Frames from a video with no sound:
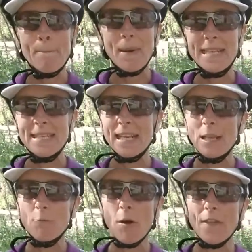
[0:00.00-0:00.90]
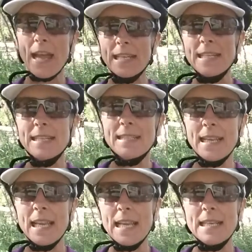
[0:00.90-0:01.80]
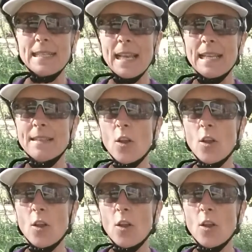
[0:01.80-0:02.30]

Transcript: basically what that is it's